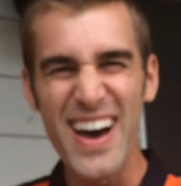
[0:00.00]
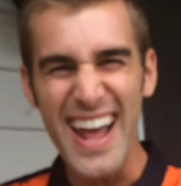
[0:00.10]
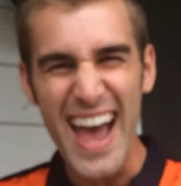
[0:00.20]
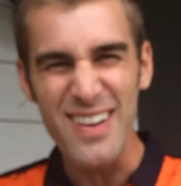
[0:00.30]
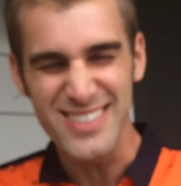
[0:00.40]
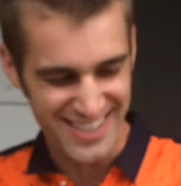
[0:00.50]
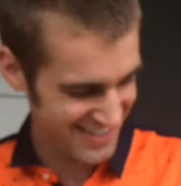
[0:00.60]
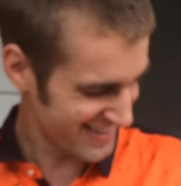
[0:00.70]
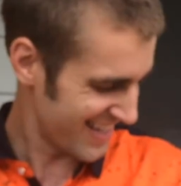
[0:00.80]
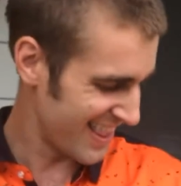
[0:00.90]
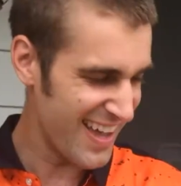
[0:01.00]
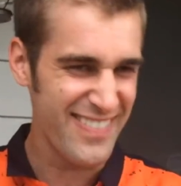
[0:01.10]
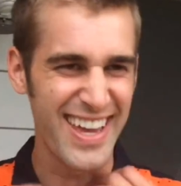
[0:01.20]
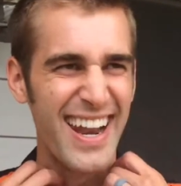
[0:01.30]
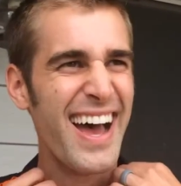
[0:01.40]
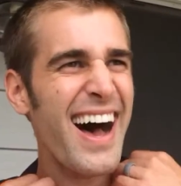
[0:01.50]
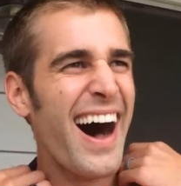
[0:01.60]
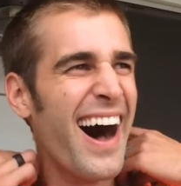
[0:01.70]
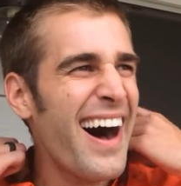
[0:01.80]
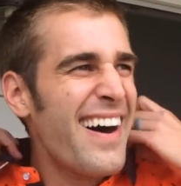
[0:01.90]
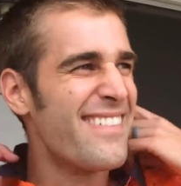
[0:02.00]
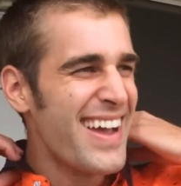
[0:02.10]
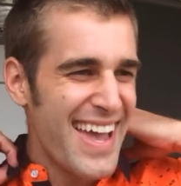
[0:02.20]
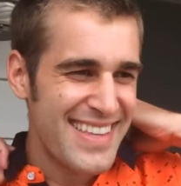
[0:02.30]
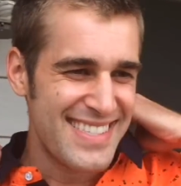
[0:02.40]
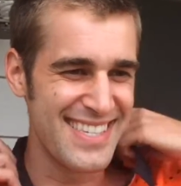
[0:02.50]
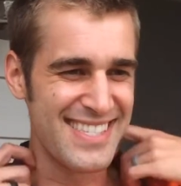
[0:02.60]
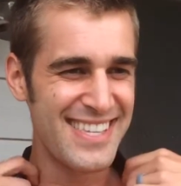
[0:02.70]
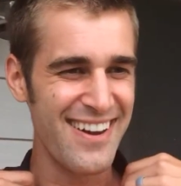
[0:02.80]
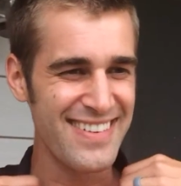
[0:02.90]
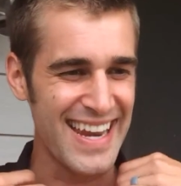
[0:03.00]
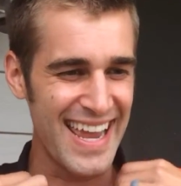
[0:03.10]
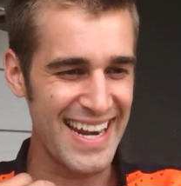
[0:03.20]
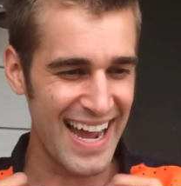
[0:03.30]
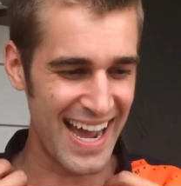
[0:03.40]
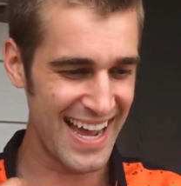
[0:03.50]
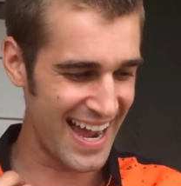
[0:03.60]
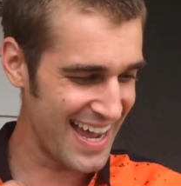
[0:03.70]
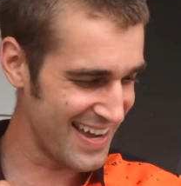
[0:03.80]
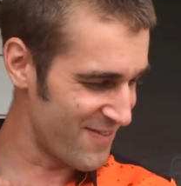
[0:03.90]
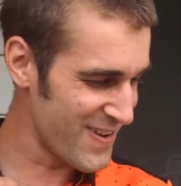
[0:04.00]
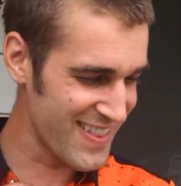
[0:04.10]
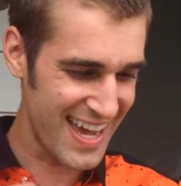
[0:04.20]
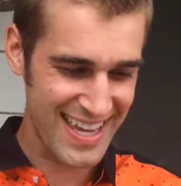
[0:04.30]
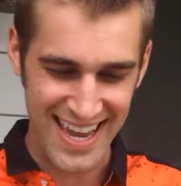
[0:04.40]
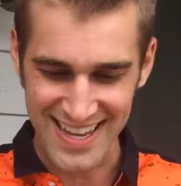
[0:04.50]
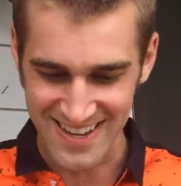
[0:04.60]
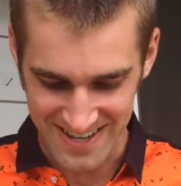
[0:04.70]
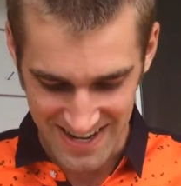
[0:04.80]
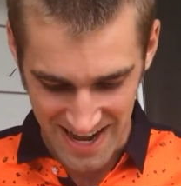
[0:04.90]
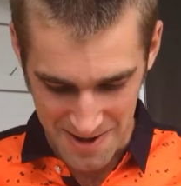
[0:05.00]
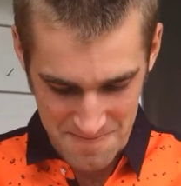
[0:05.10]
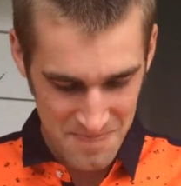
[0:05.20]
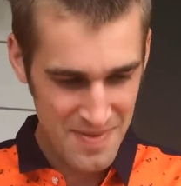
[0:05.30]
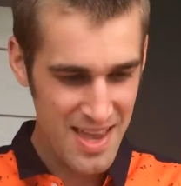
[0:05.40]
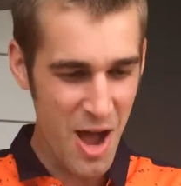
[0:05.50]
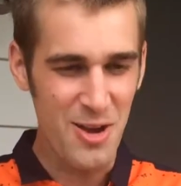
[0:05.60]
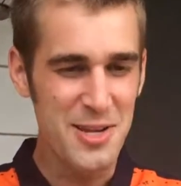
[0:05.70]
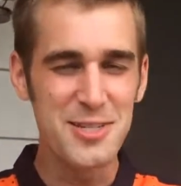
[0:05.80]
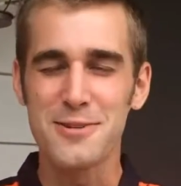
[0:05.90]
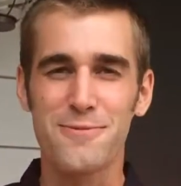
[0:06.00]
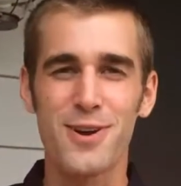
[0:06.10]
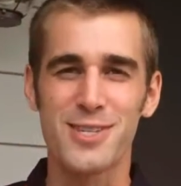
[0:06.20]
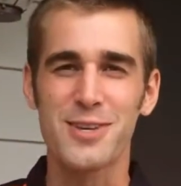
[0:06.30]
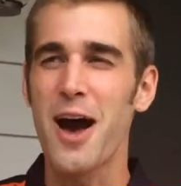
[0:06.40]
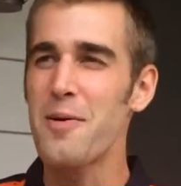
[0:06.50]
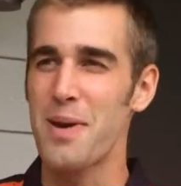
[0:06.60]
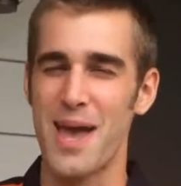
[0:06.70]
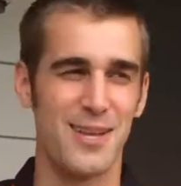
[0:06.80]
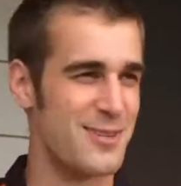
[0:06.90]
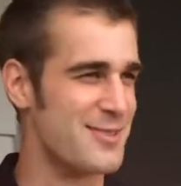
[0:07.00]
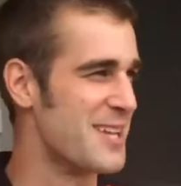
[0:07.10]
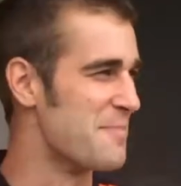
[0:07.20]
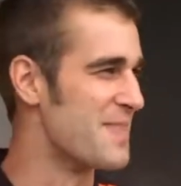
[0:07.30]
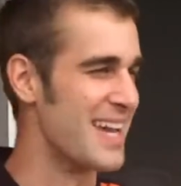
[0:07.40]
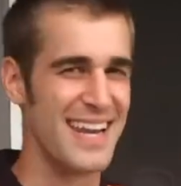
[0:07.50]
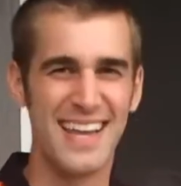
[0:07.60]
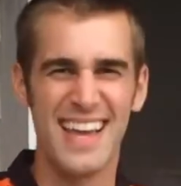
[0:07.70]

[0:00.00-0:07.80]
I absolutely love it. Oh man, this is so neat. I, I feel like I could uh, audition for a ska band or something.